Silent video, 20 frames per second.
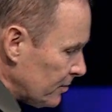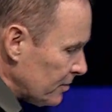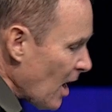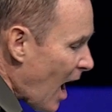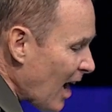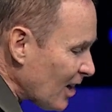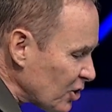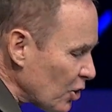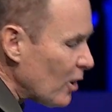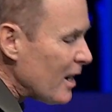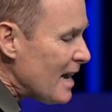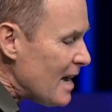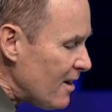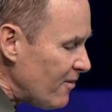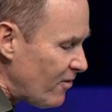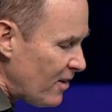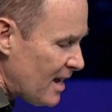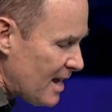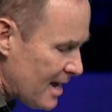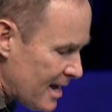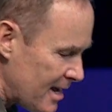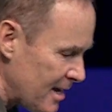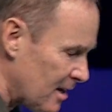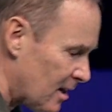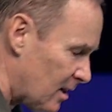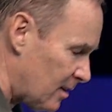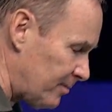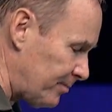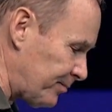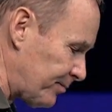Dr. E.V.
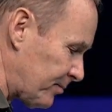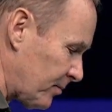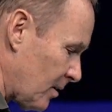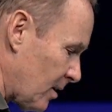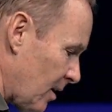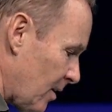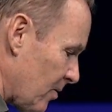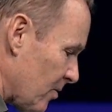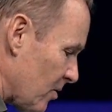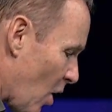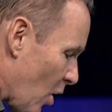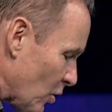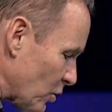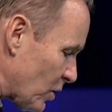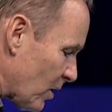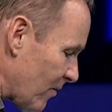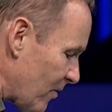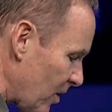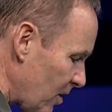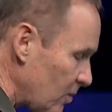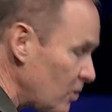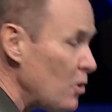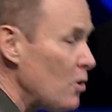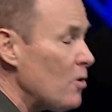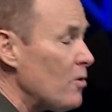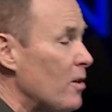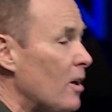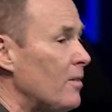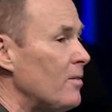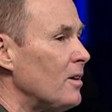Hill. Those of you
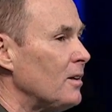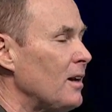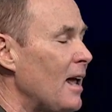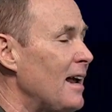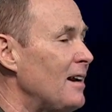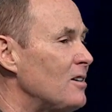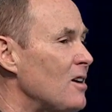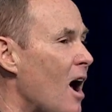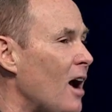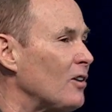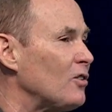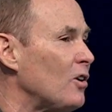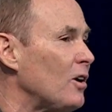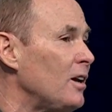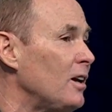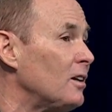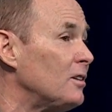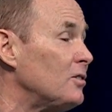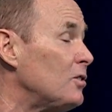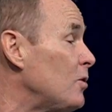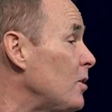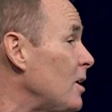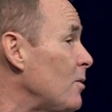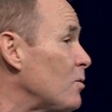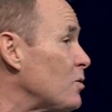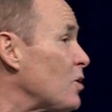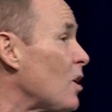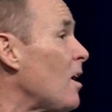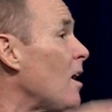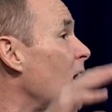knew that the late Dr. Hill knew he
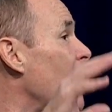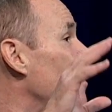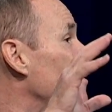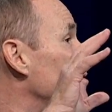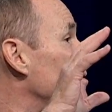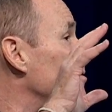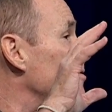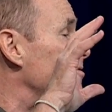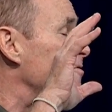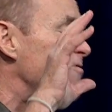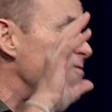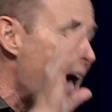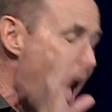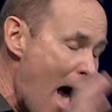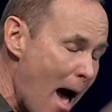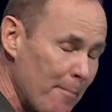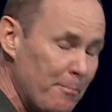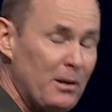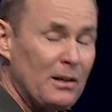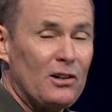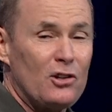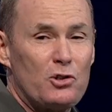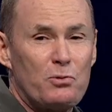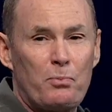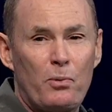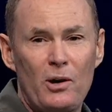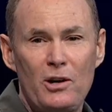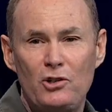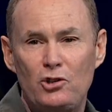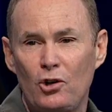was a, a, fabulous
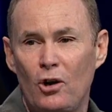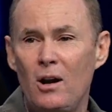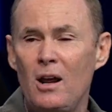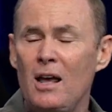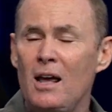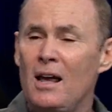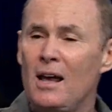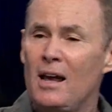preacher.